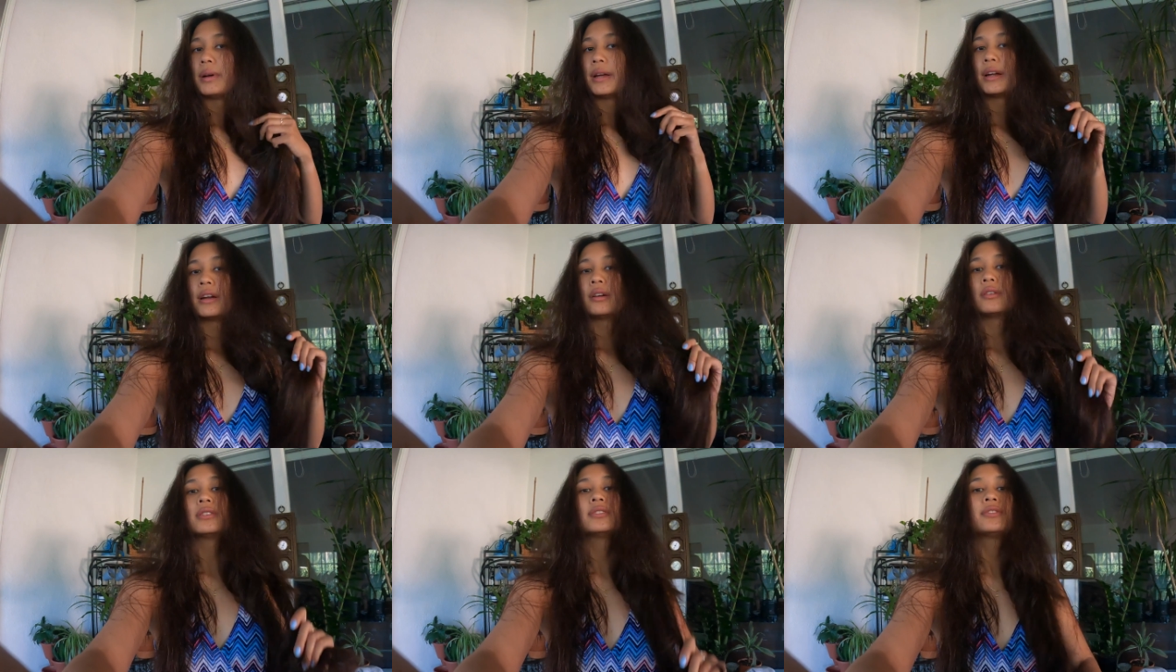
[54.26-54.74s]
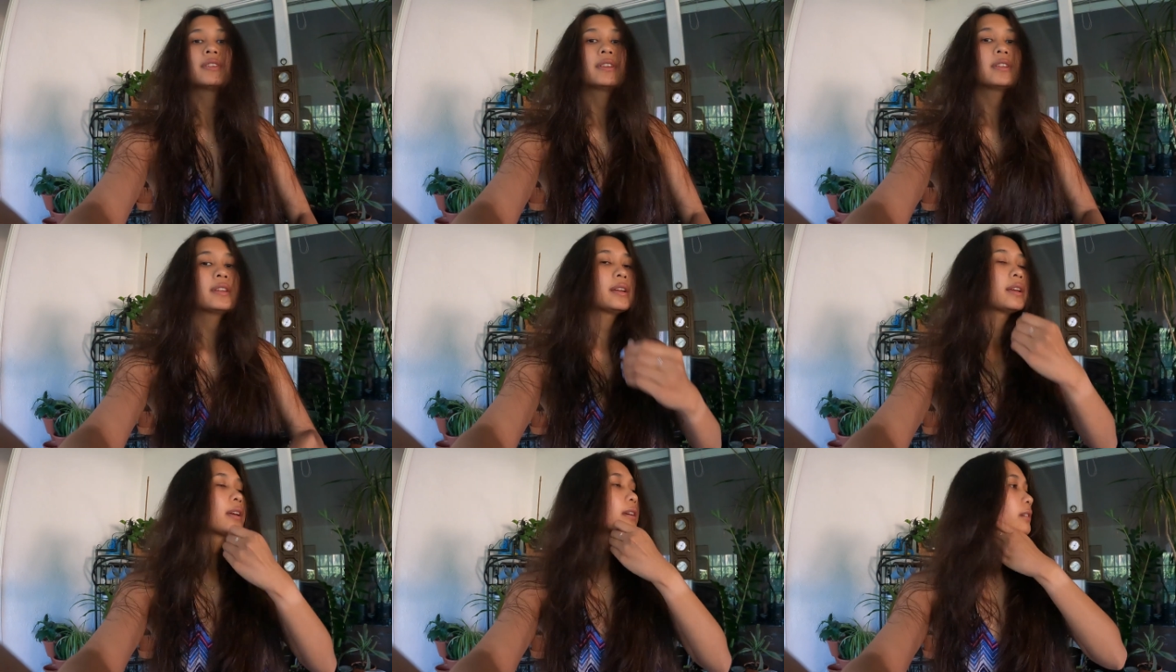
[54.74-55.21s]
My hair was
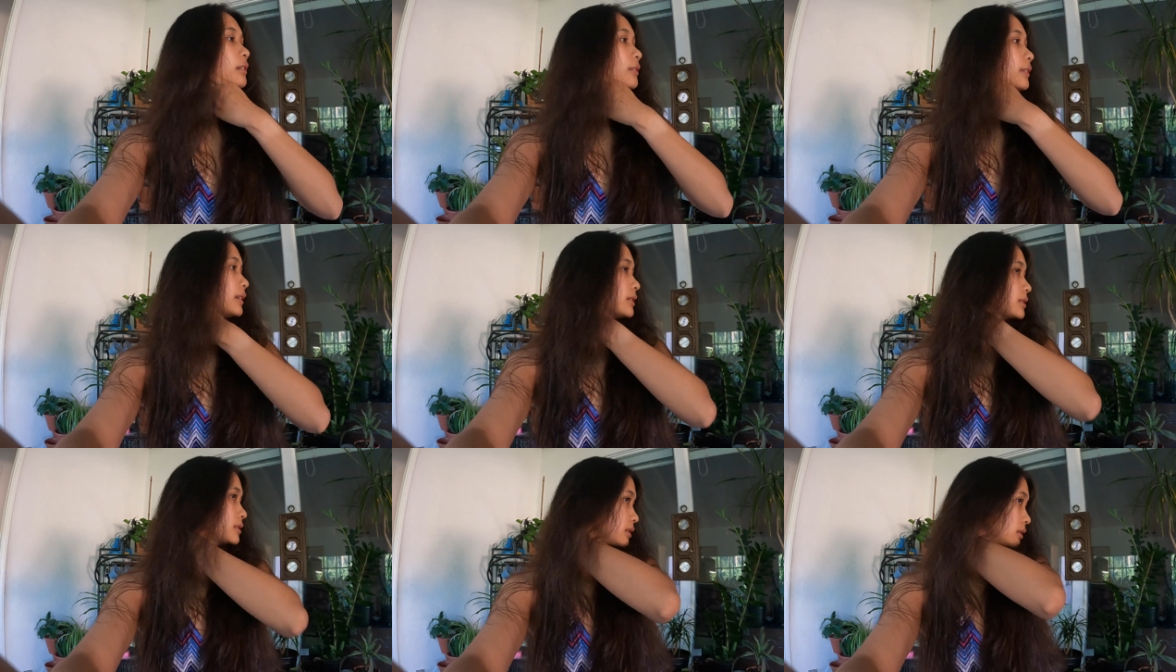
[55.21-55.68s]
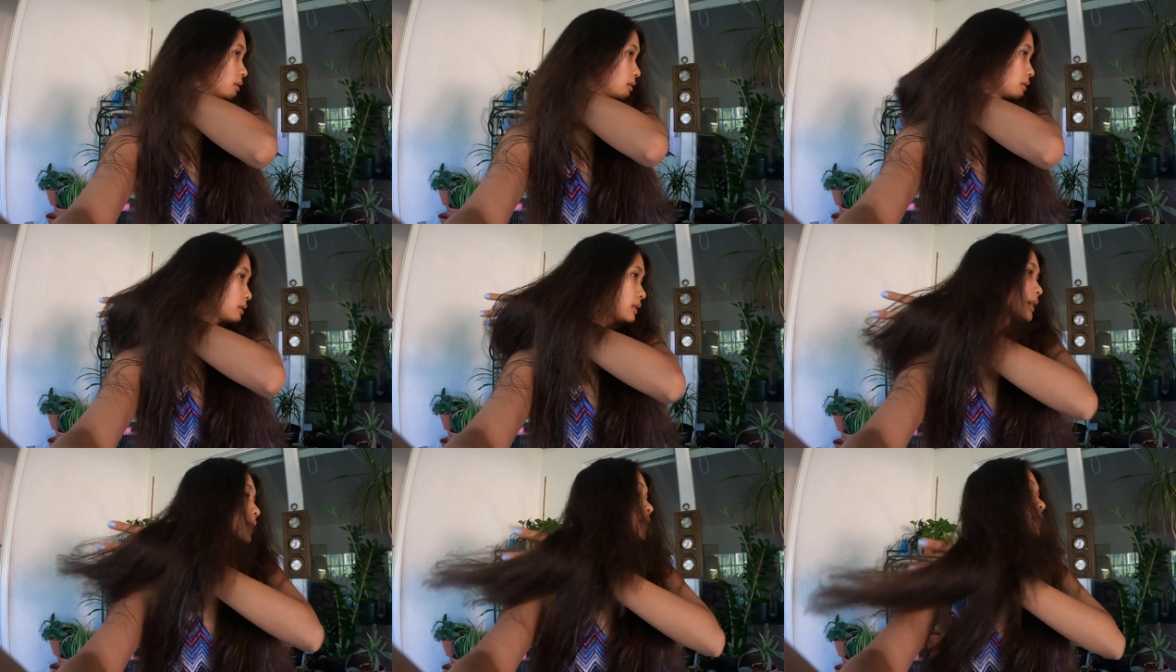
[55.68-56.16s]
feeling heavy, so
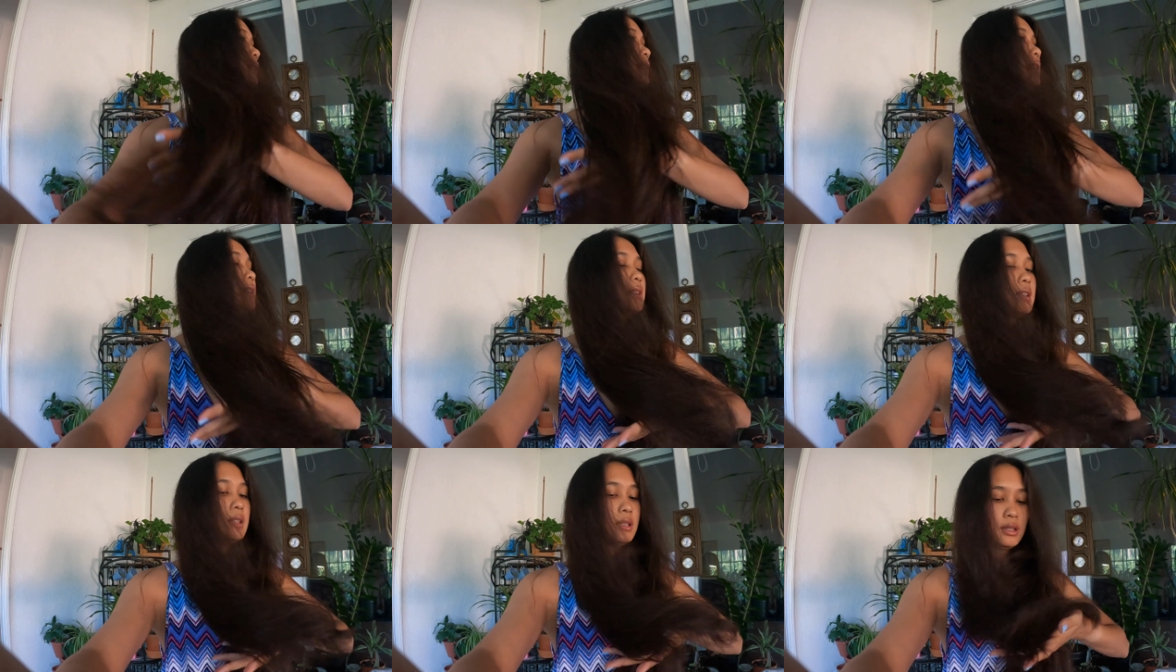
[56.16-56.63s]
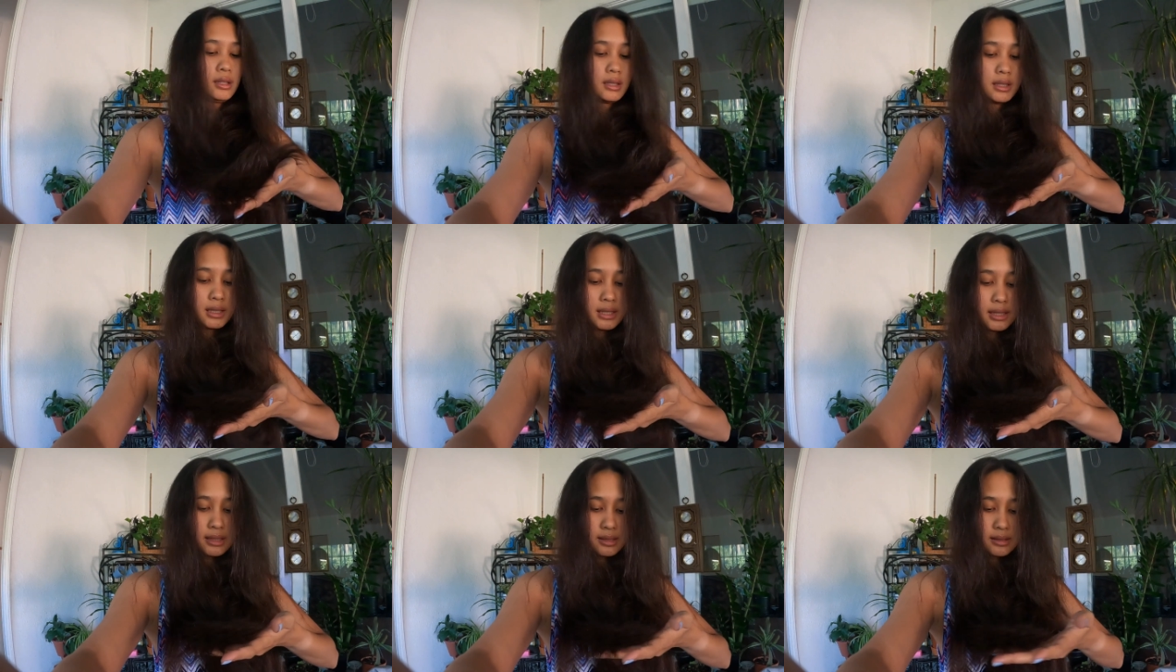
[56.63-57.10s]
I needed to
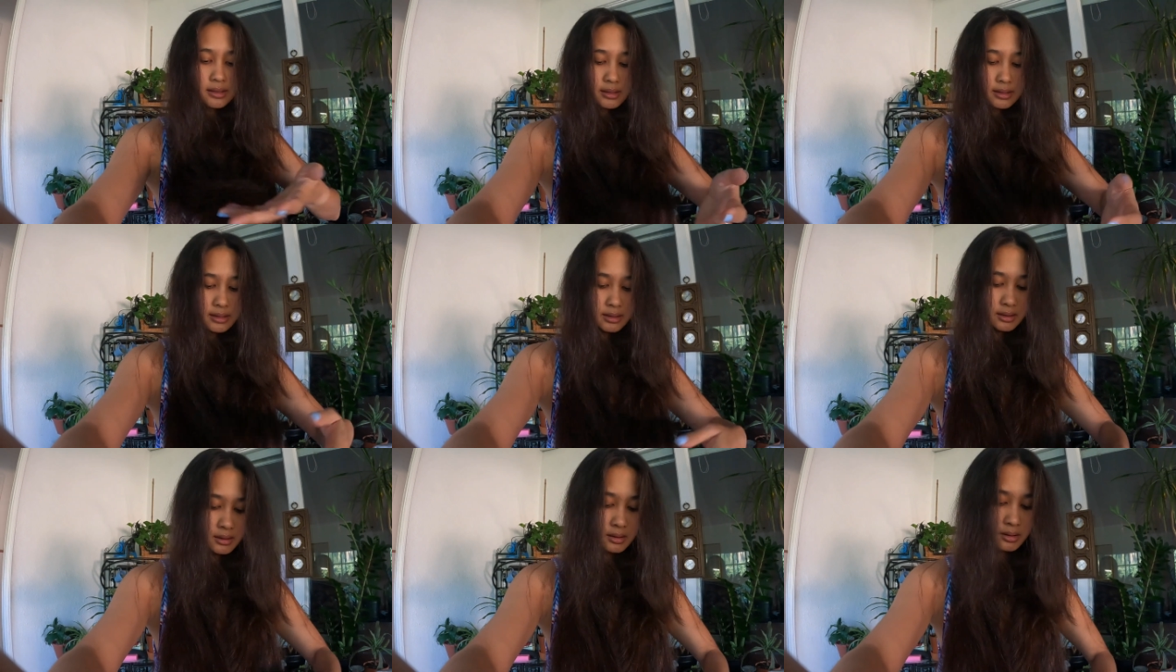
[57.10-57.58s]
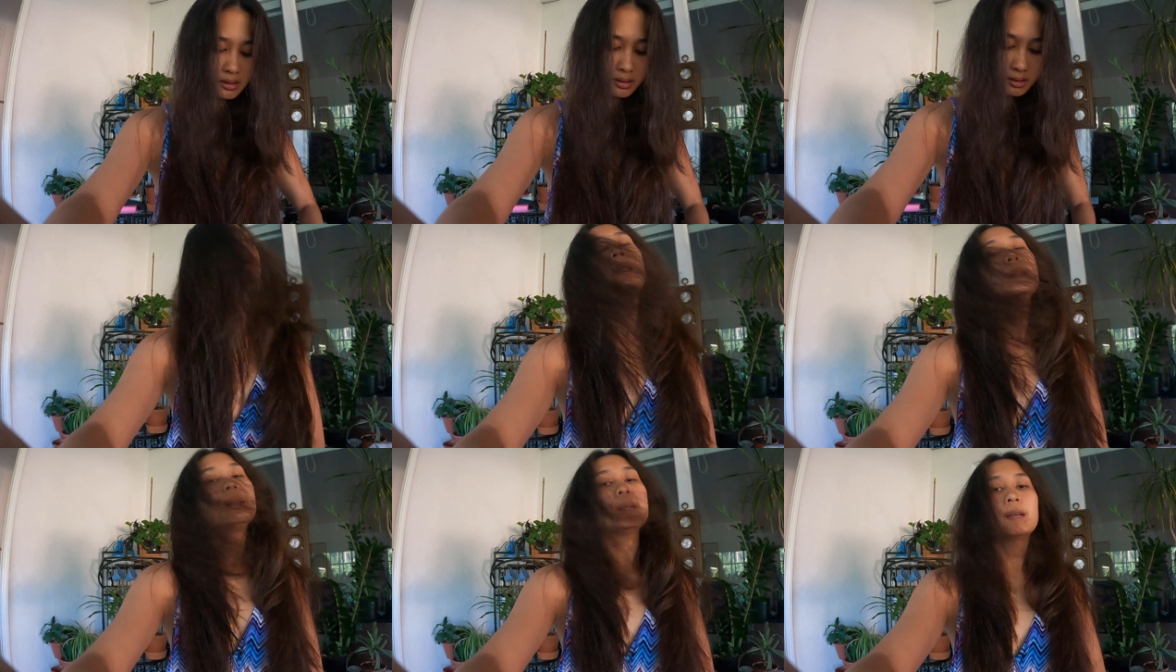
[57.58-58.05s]
cut it.
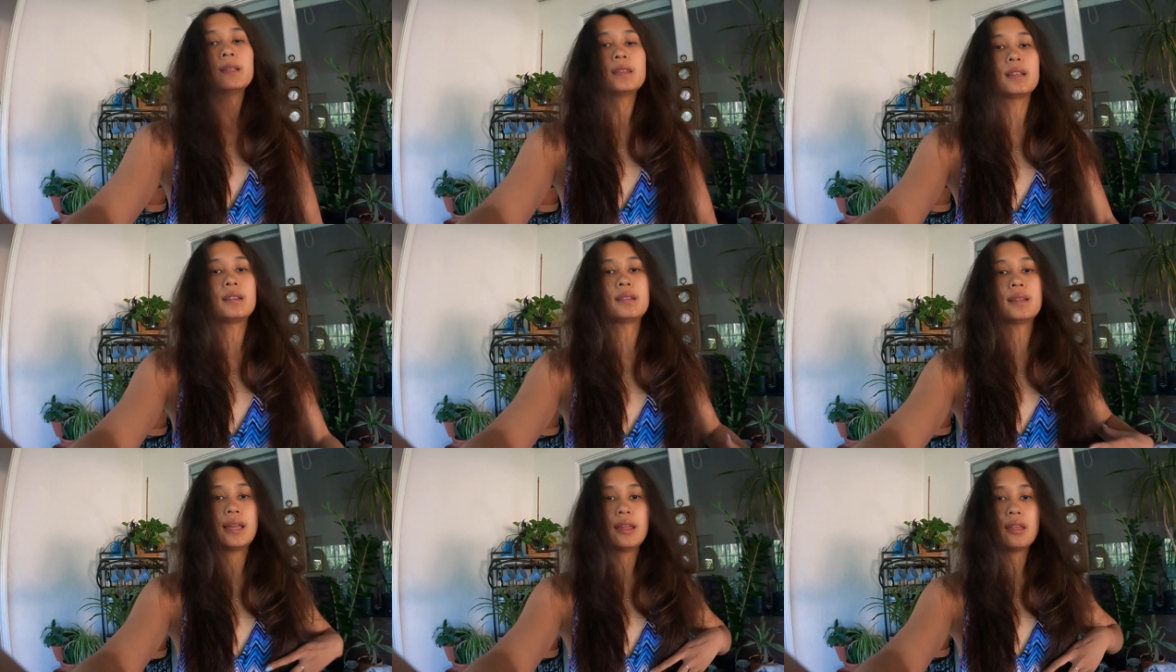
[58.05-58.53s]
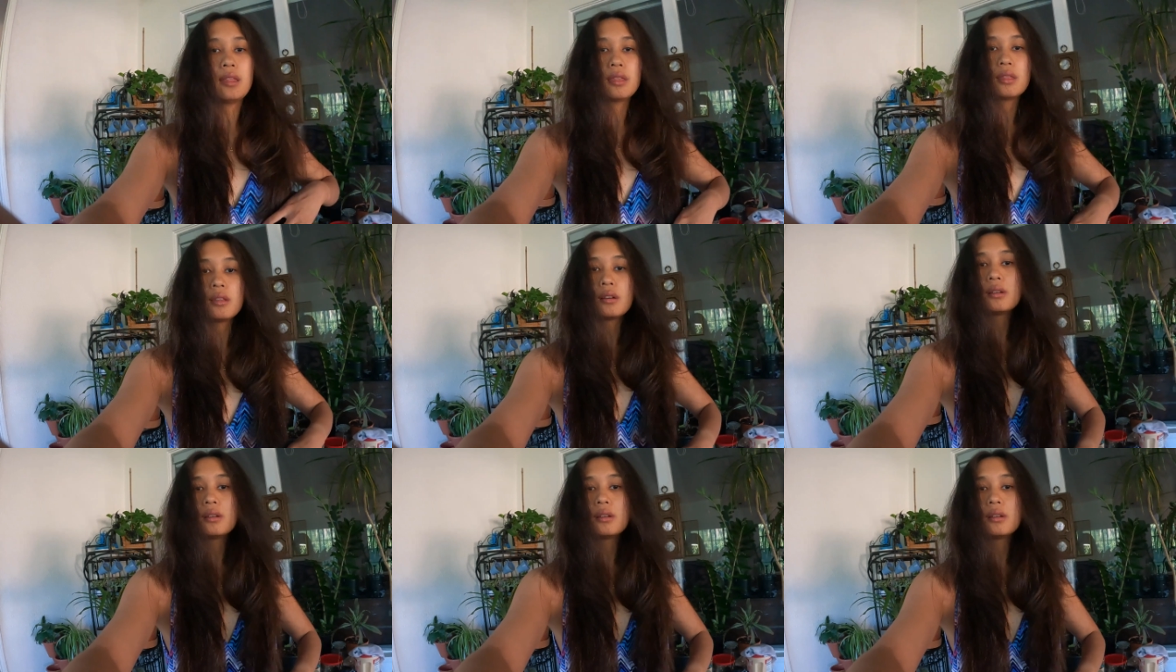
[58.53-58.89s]
I didn't cut the length